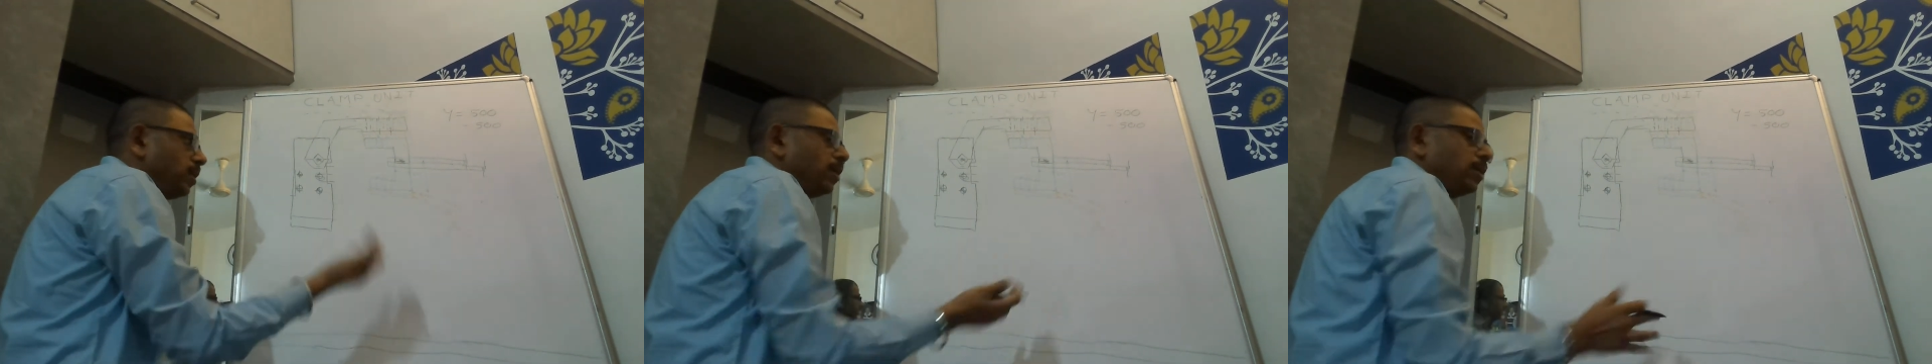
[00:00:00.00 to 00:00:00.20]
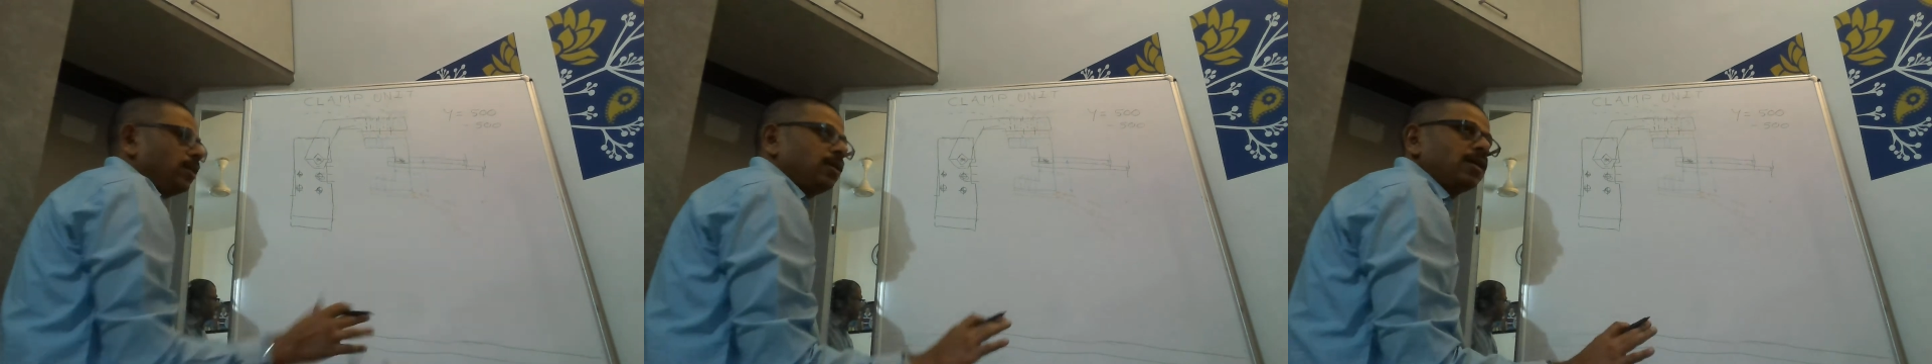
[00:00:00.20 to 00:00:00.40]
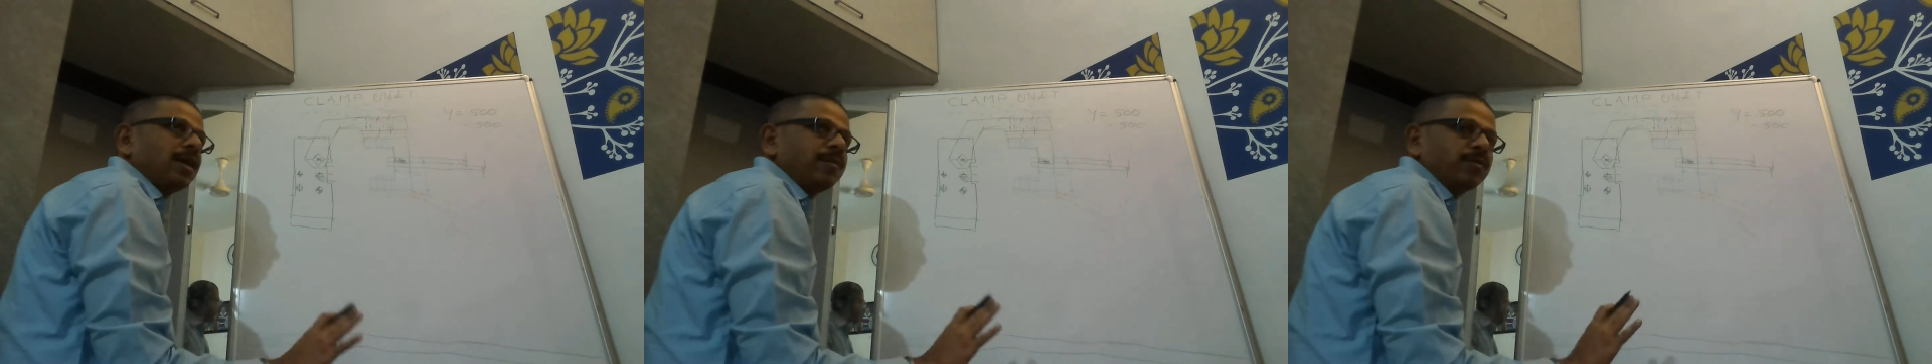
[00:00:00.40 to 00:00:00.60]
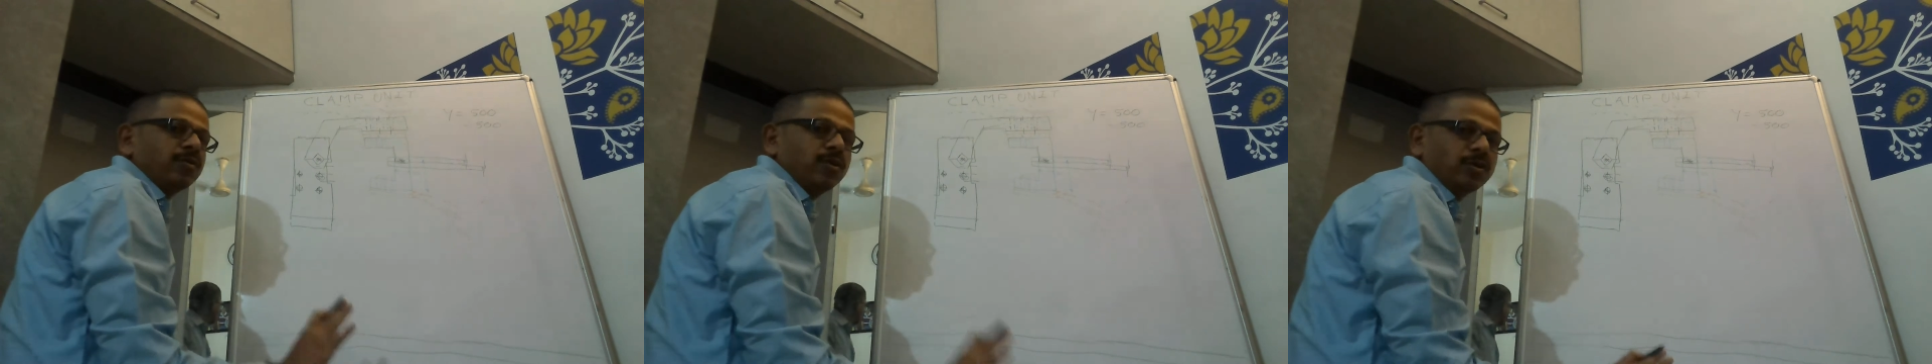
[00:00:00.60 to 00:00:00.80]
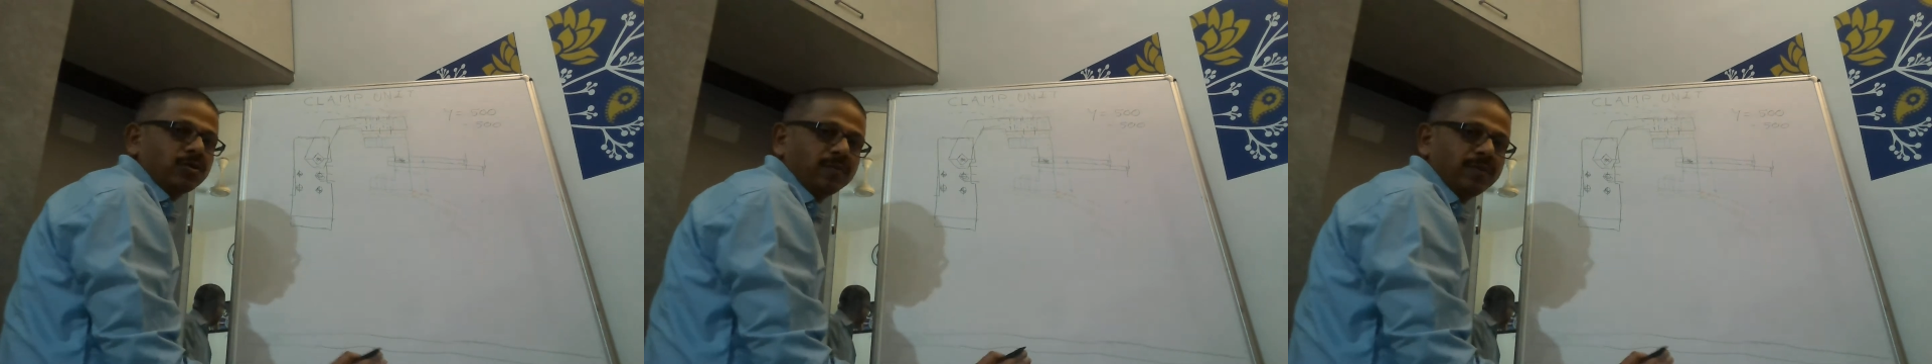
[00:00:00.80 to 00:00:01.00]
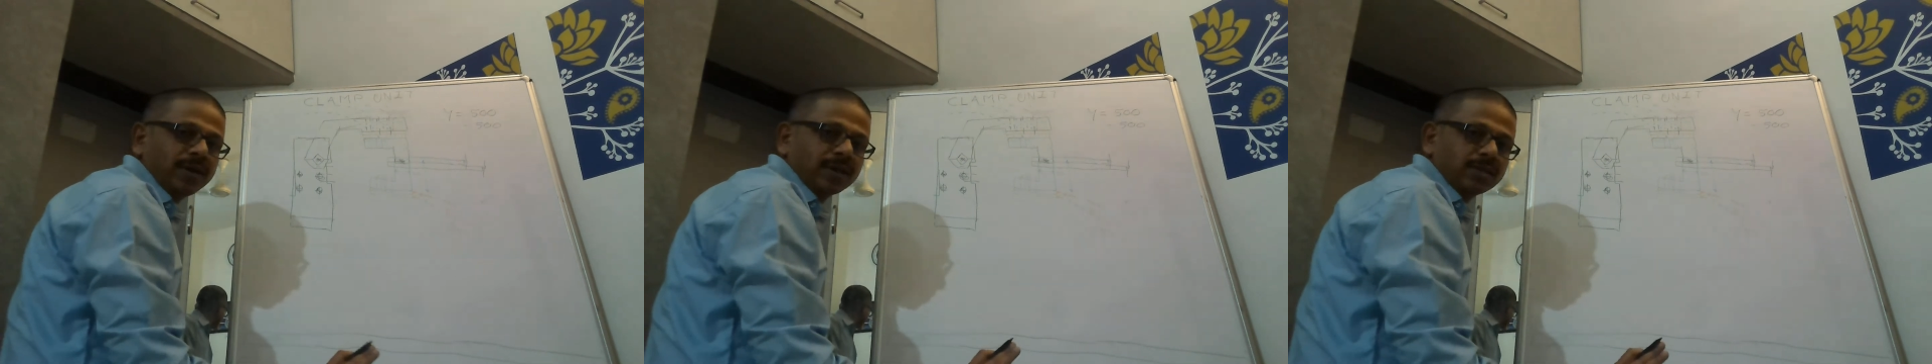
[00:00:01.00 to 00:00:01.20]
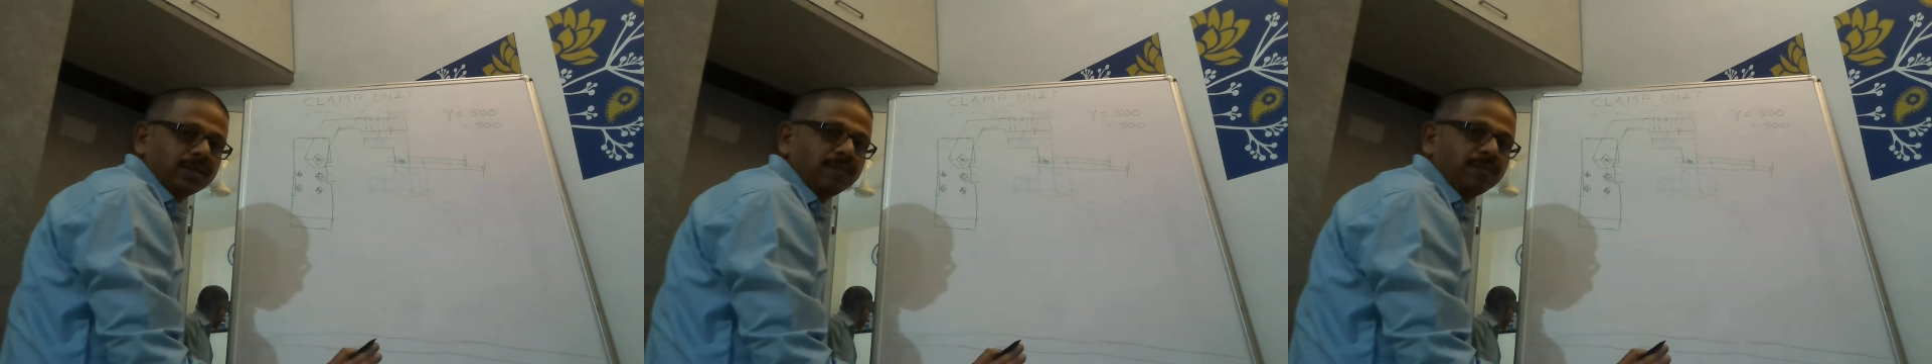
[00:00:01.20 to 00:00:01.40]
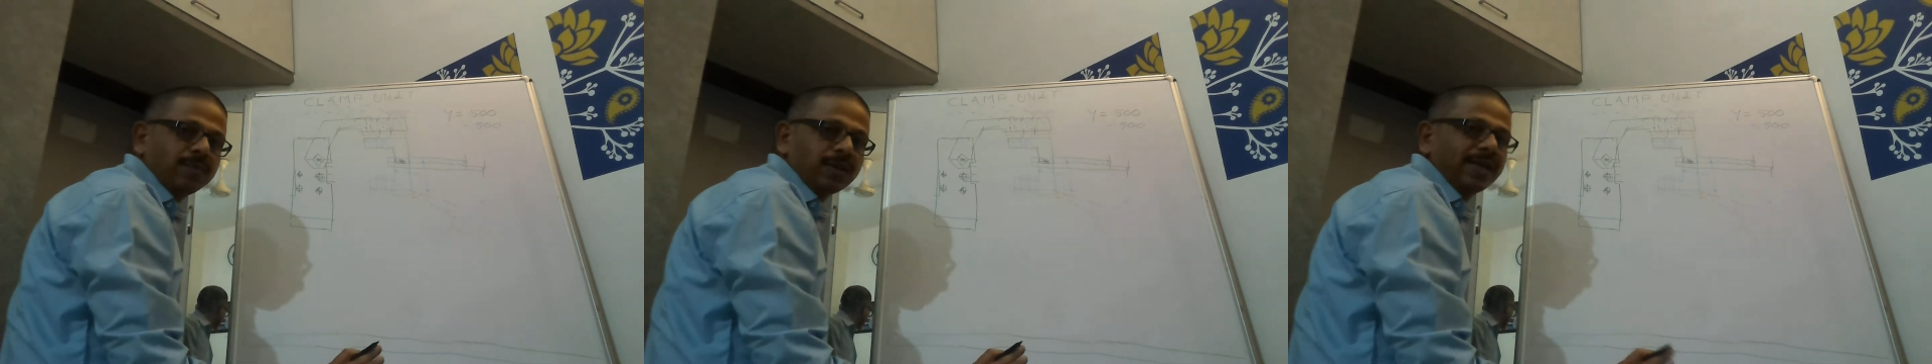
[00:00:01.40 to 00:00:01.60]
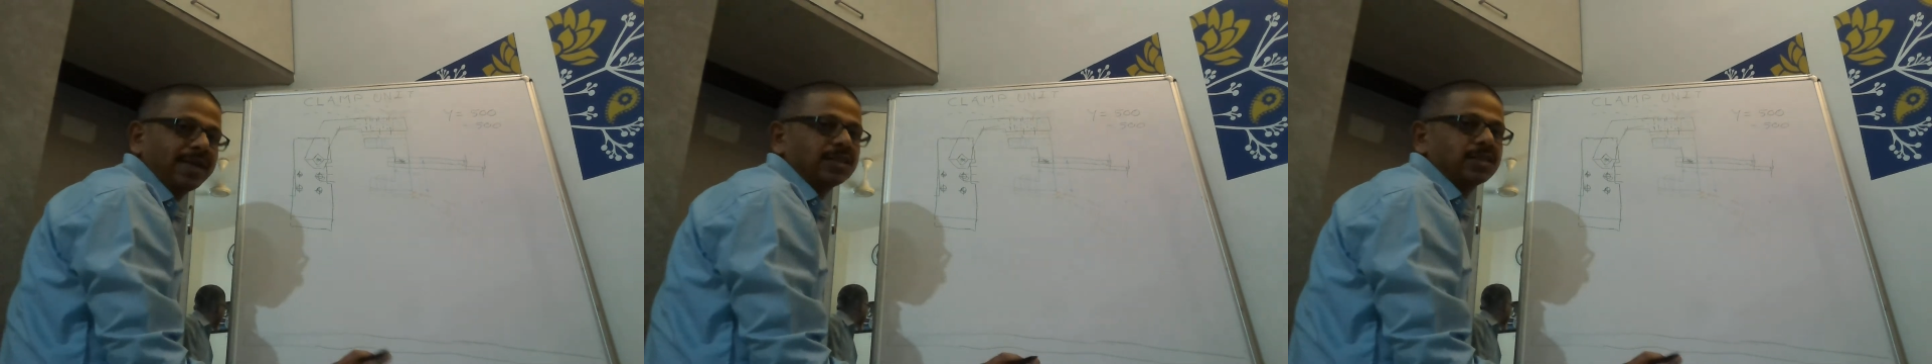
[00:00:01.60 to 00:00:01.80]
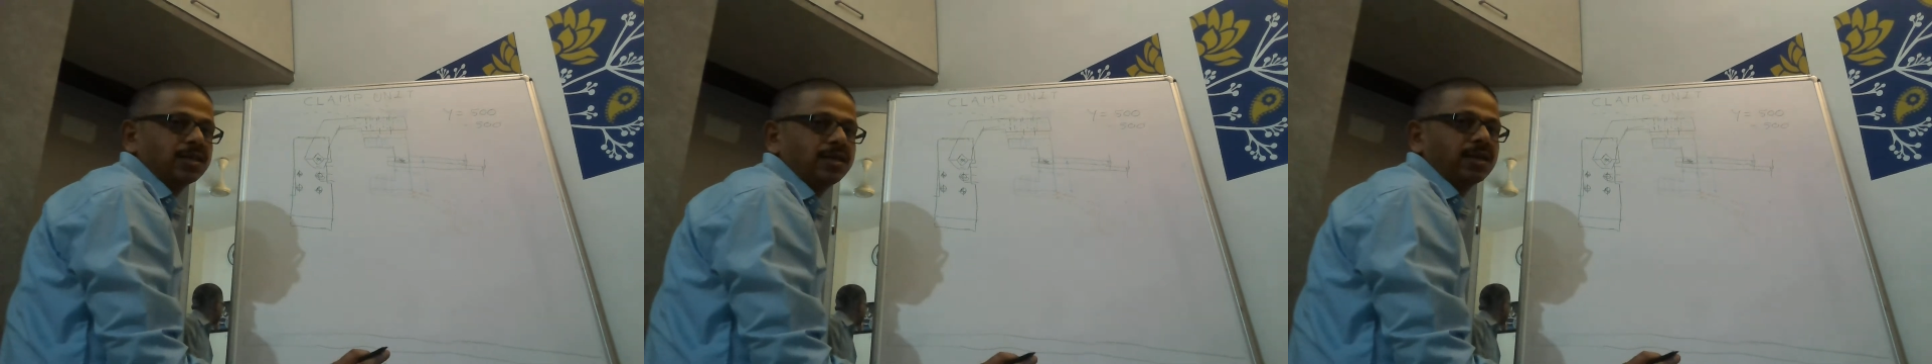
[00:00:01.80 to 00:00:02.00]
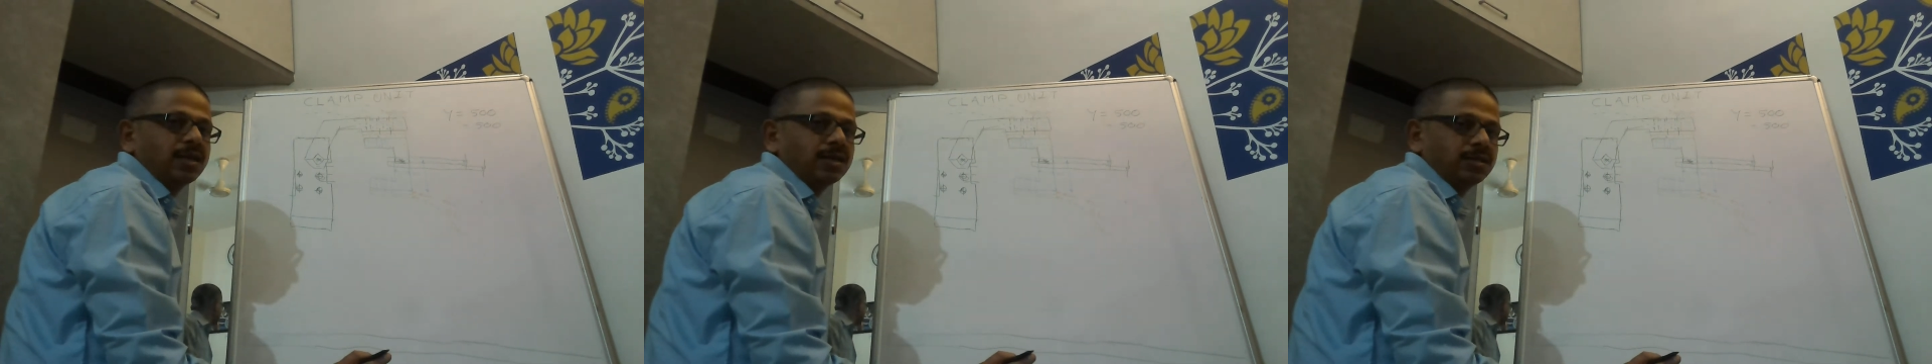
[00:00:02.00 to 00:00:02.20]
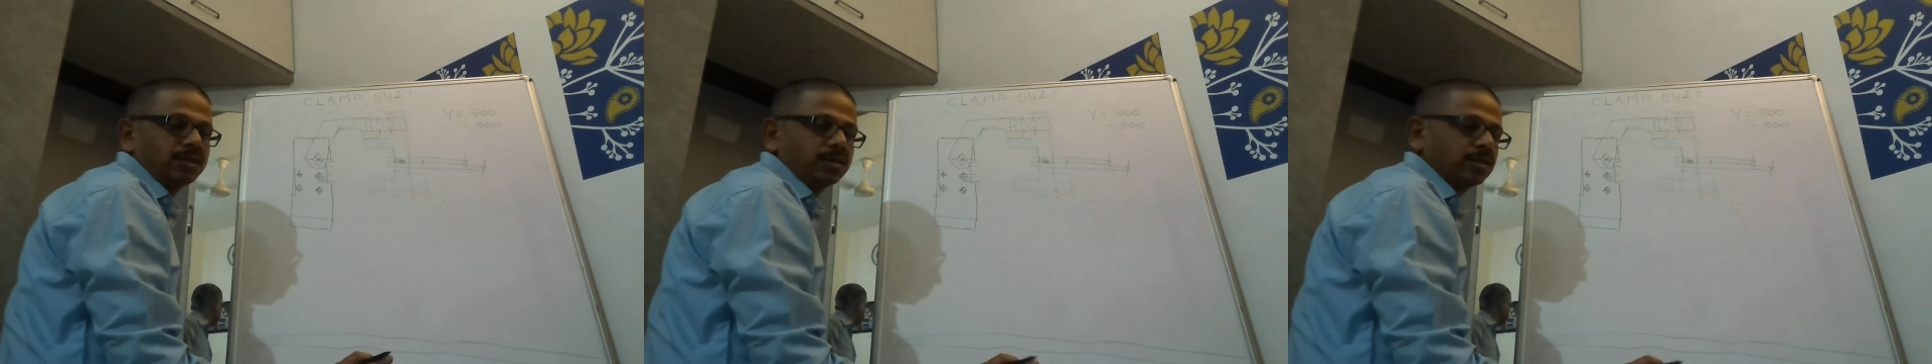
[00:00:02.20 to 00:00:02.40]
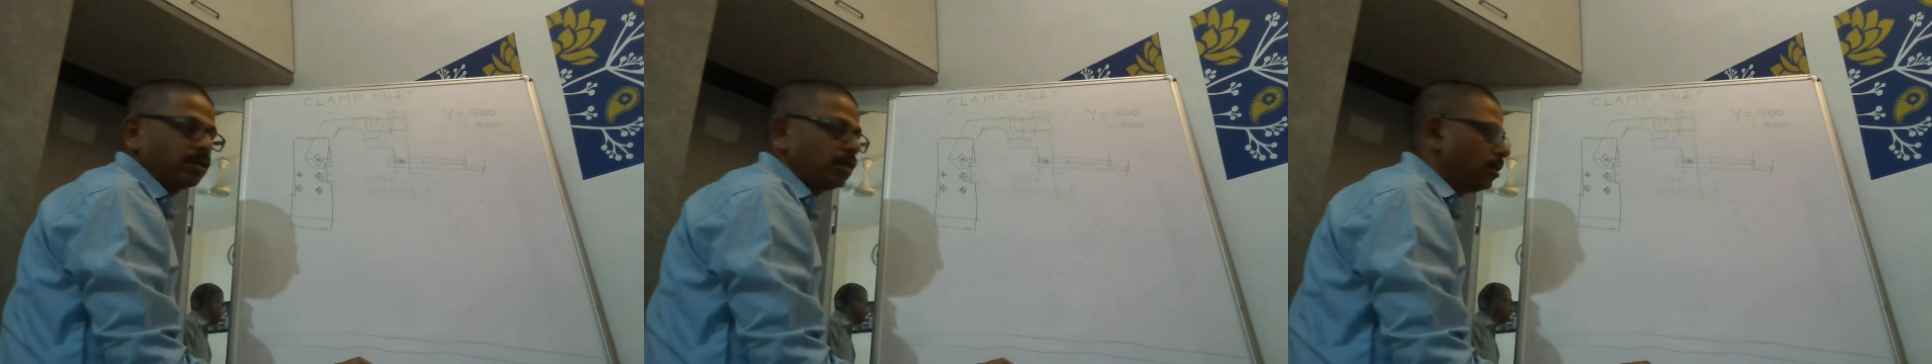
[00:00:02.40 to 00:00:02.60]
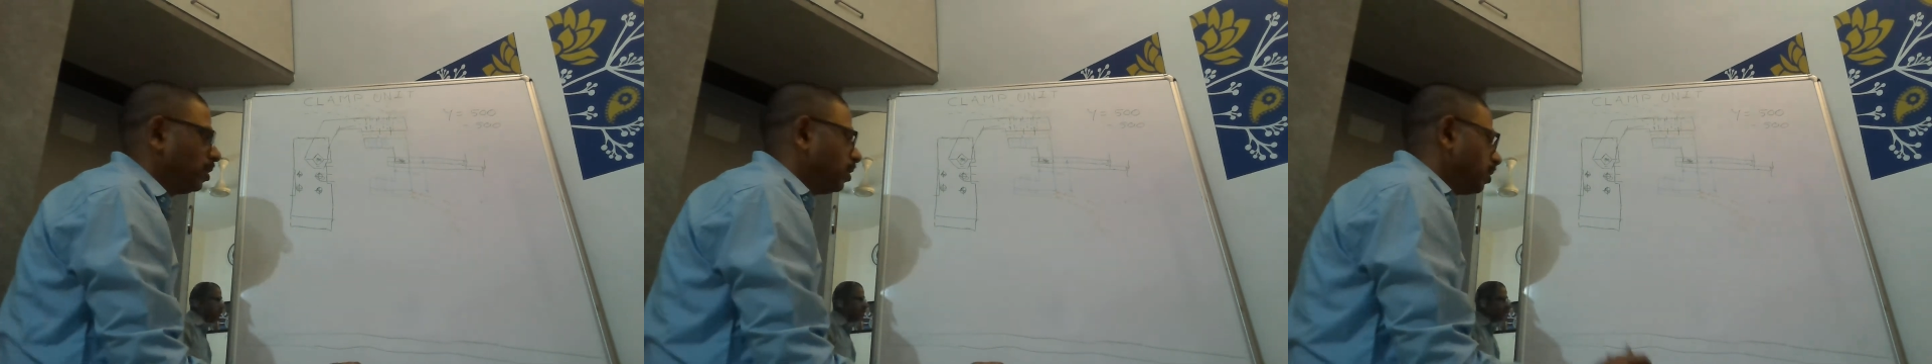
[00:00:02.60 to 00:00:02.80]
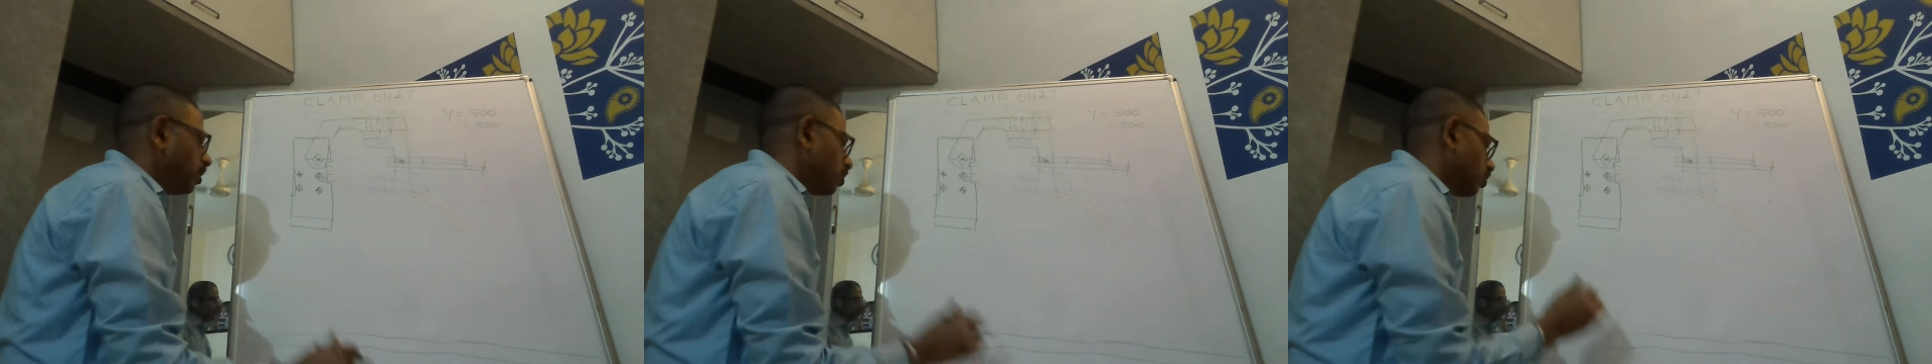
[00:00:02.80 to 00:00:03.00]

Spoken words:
Here I am going to make a simple gasket risers. So